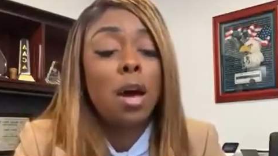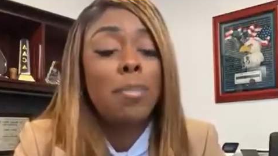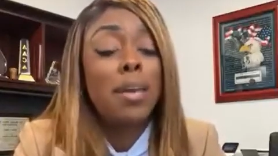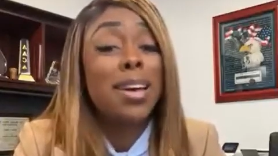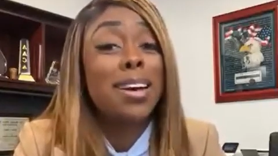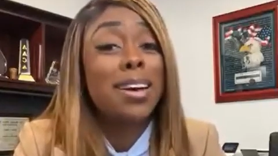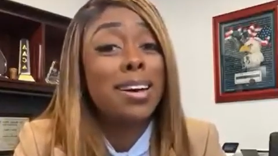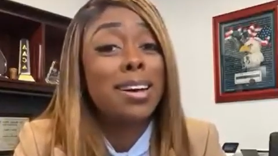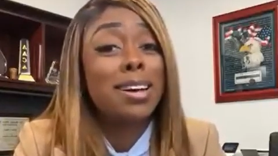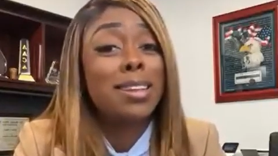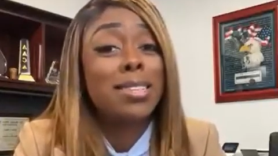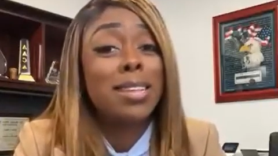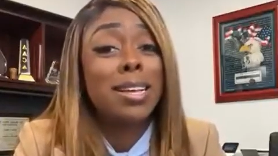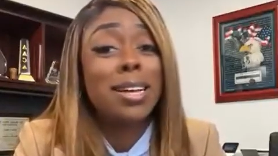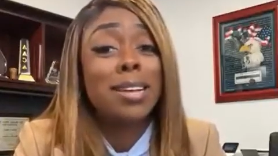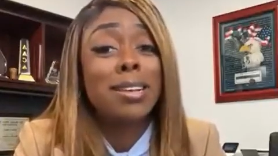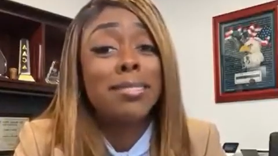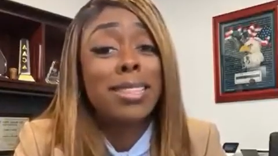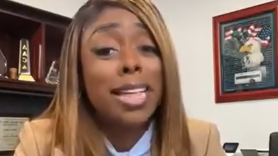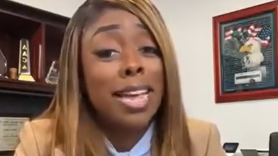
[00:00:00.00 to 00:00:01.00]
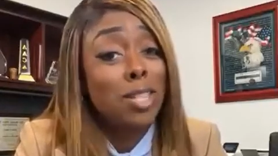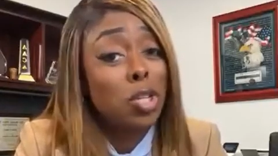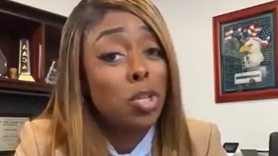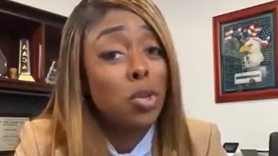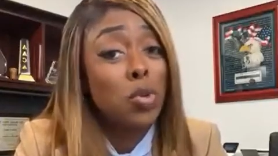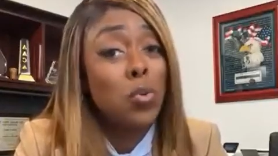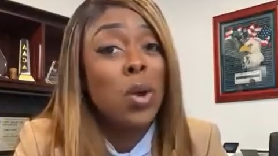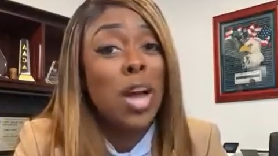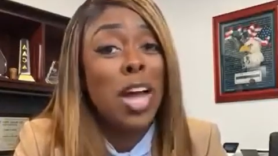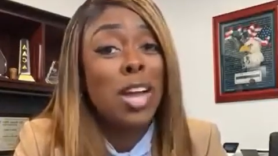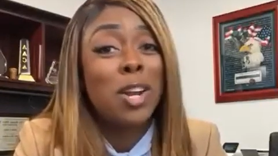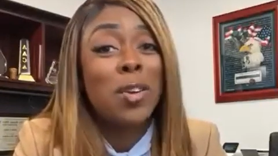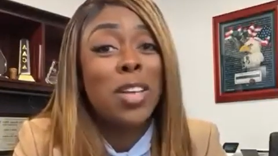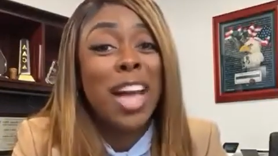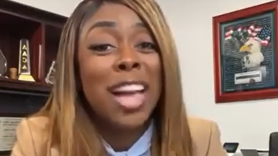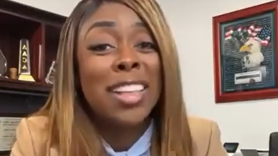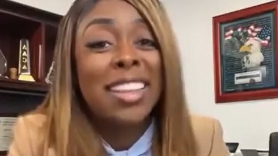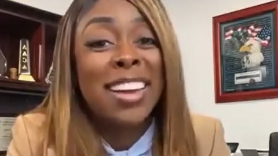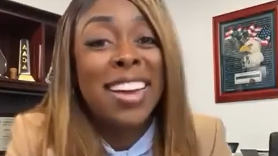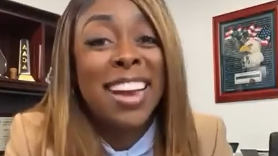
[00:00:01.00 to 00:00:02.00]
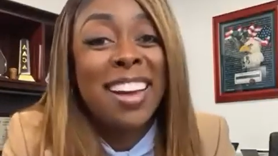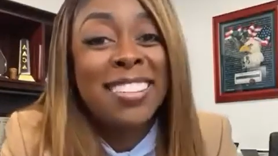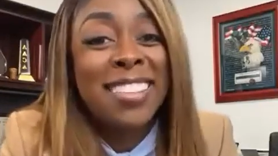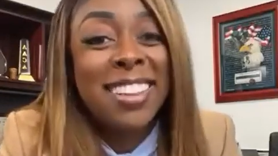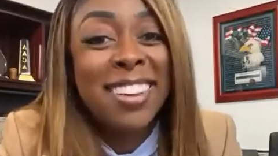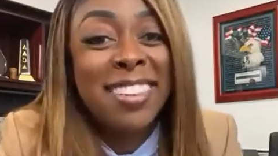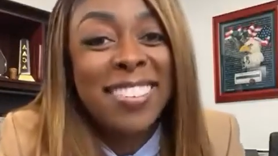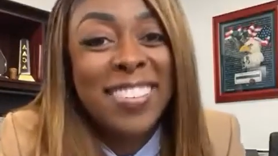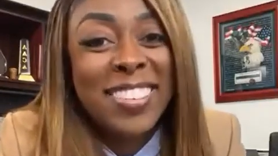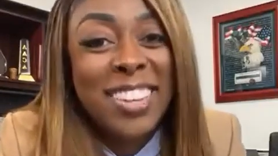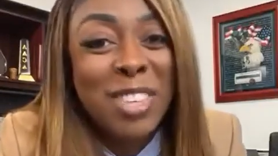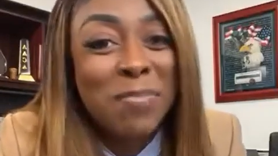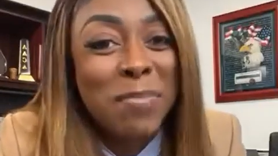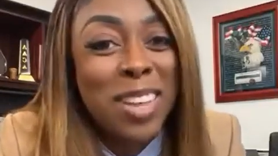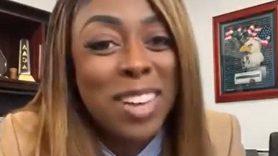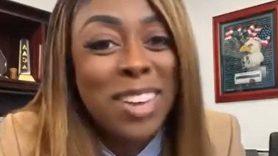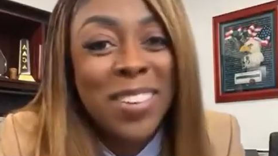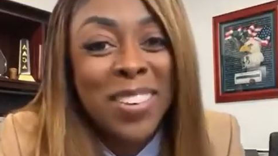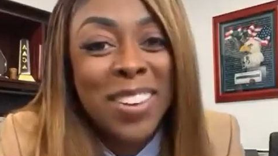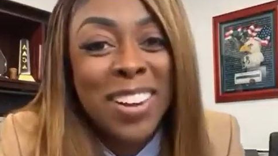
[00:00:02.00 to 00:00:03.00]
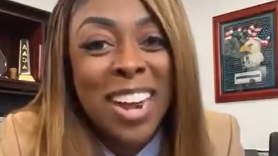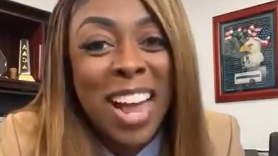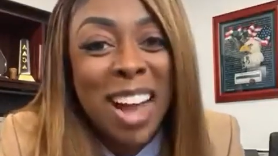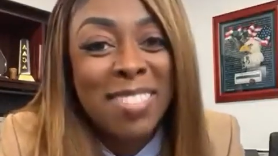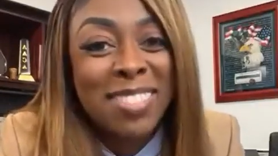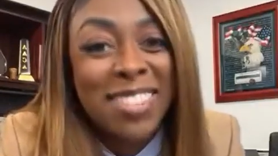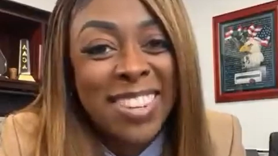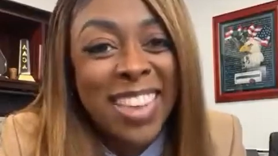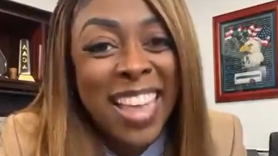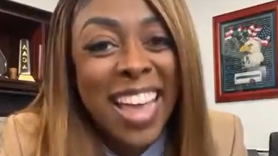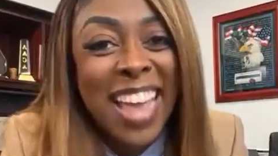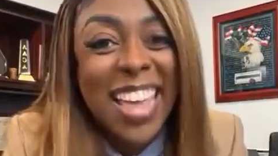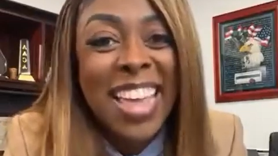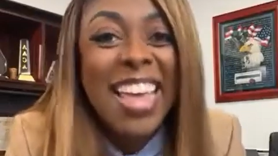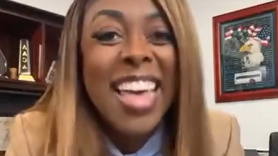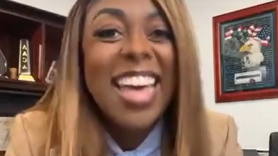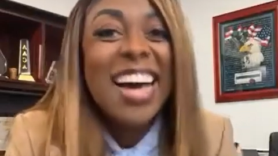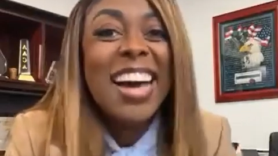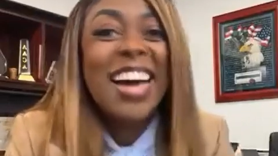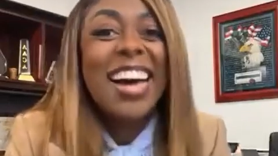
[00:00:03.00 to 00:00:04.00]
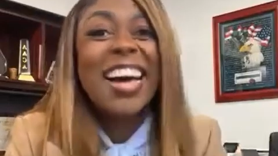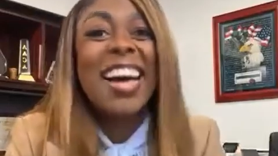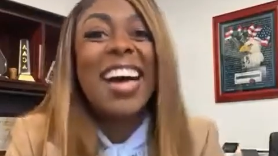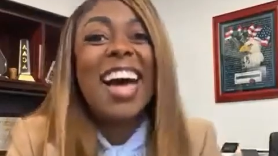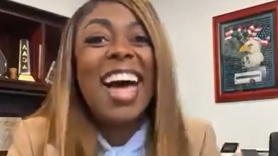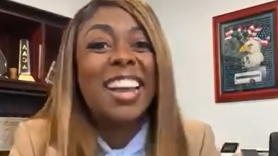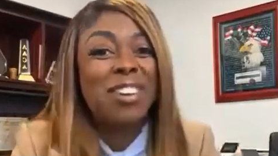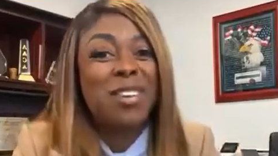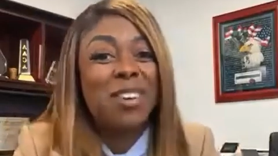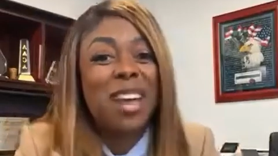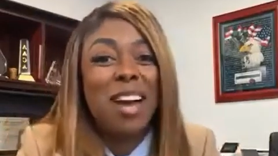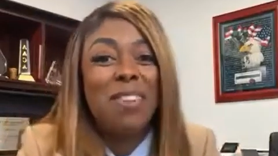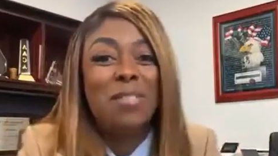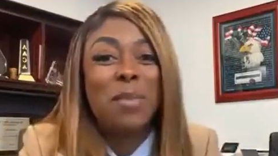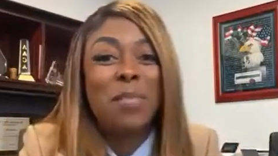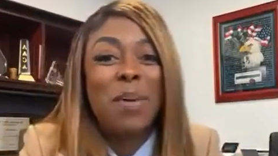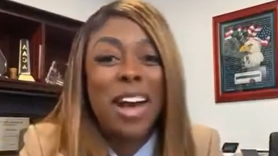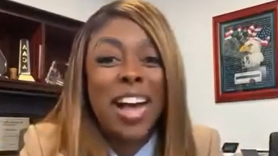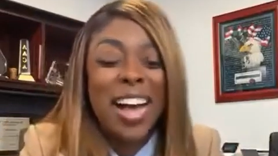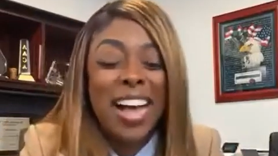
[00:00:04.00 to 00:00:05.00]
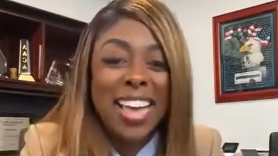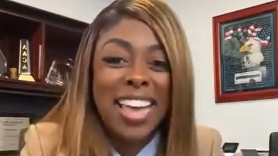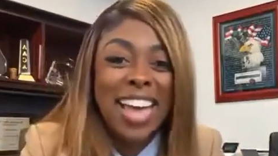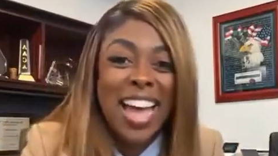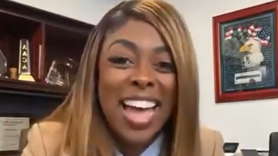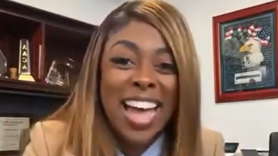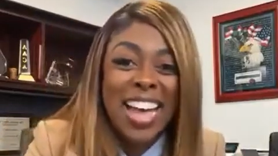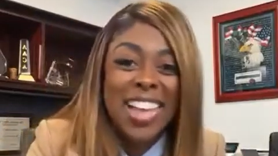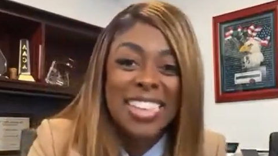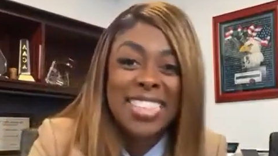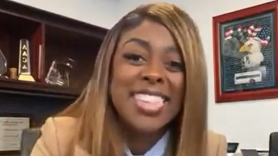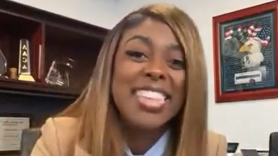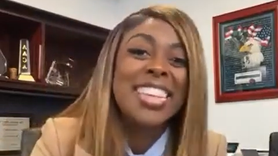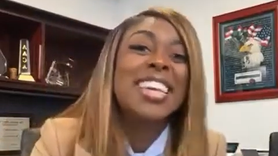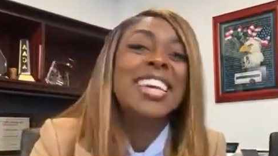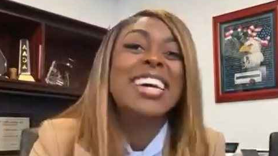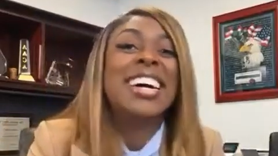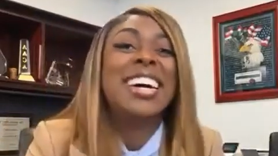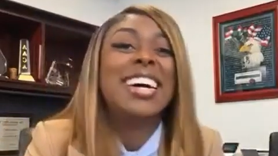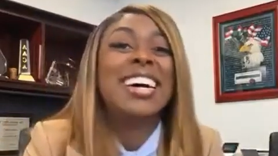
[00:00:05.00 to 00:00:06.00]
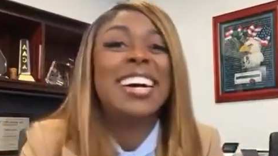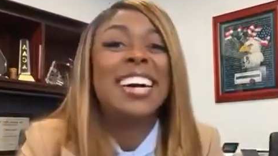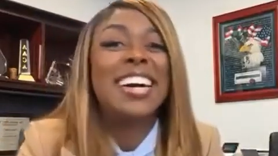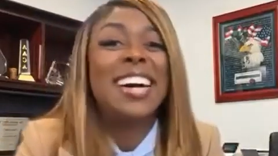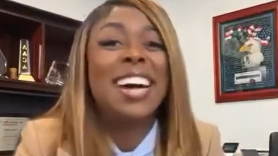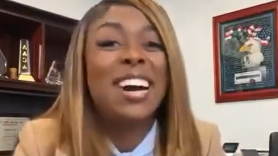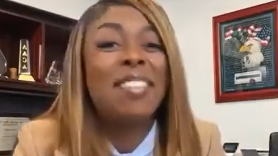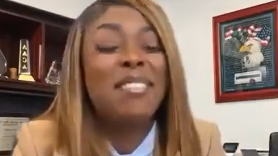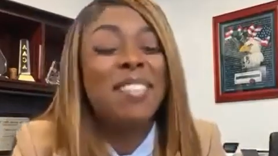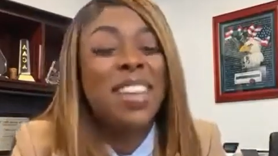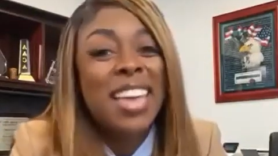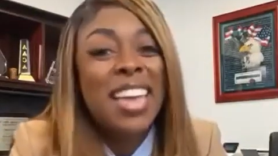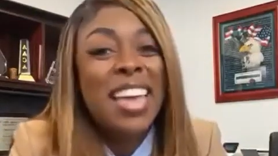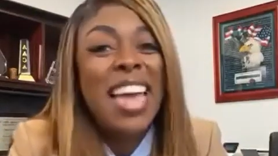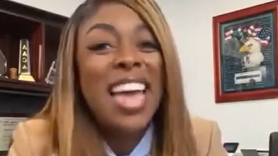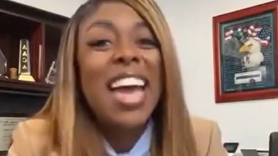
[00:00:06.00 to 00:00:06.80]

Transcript: Uh, because uh, stay tuned. I know y'all thought I was gonna just be going off today. Uh, I do have a podcast uh, coming.